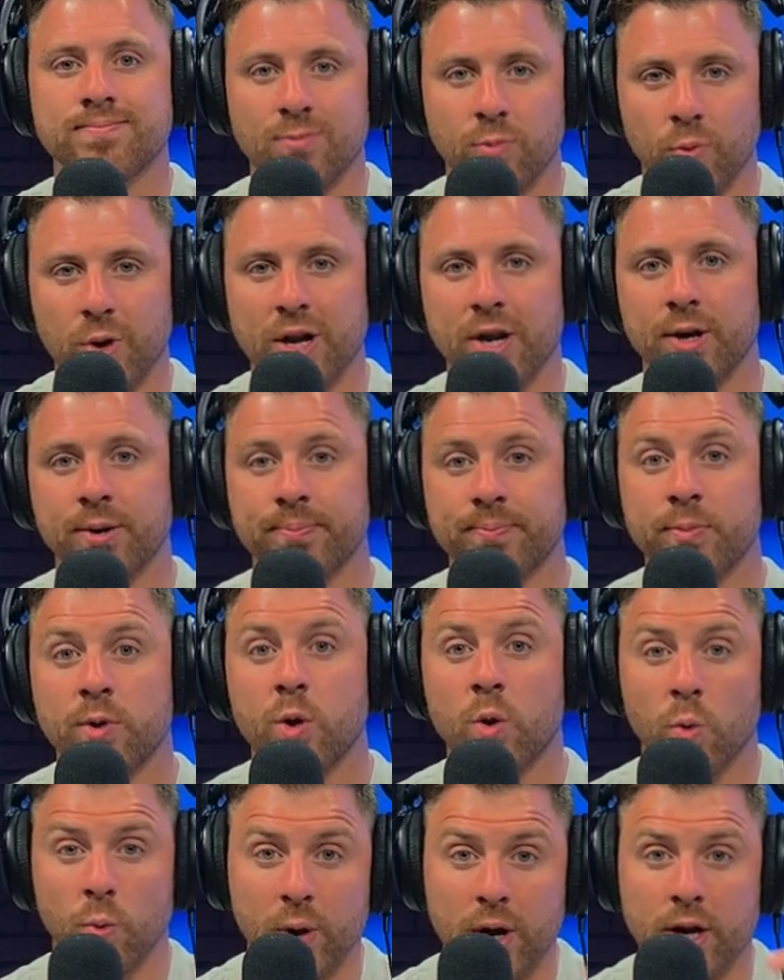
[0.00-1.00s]
We do.
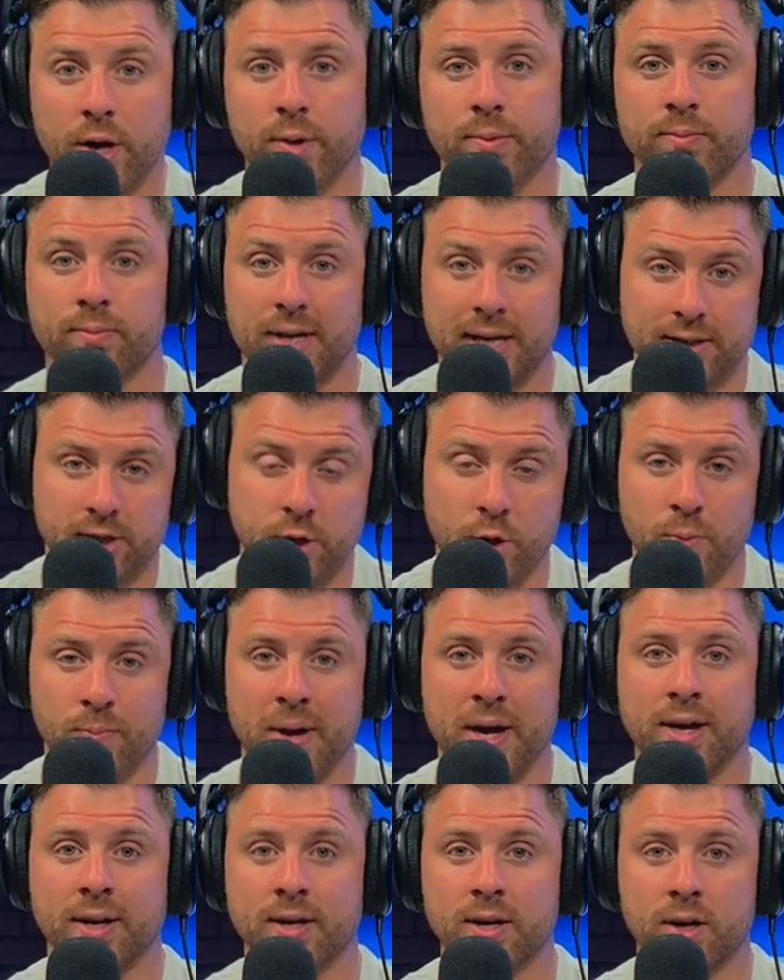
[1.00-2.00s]
We do. That's you and
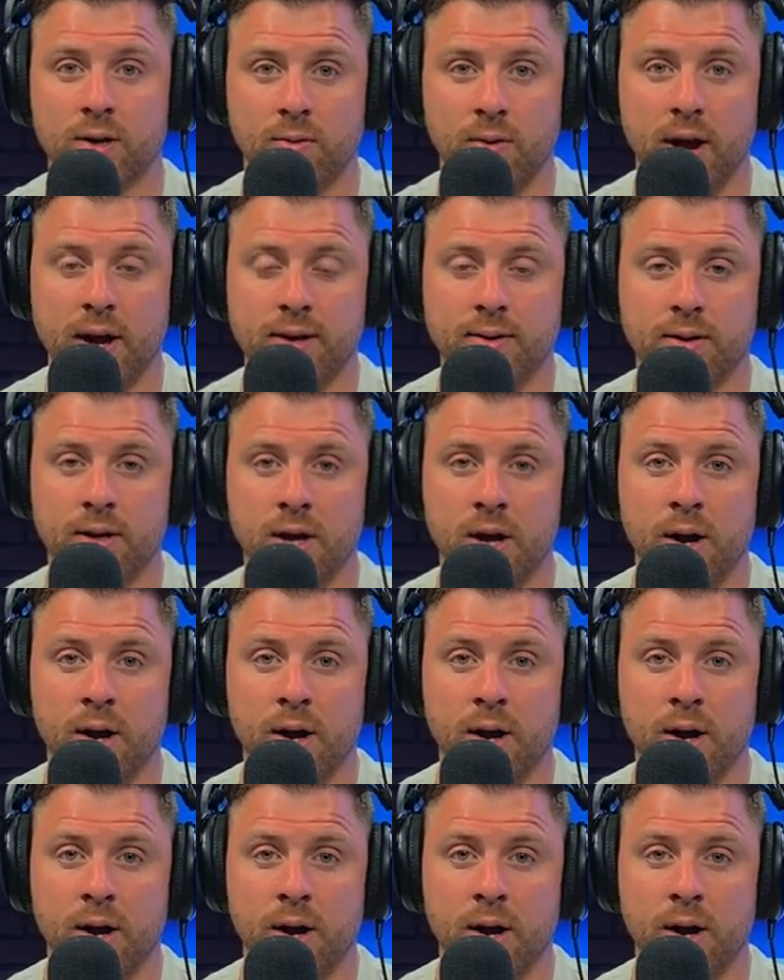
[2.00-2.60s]
me, right?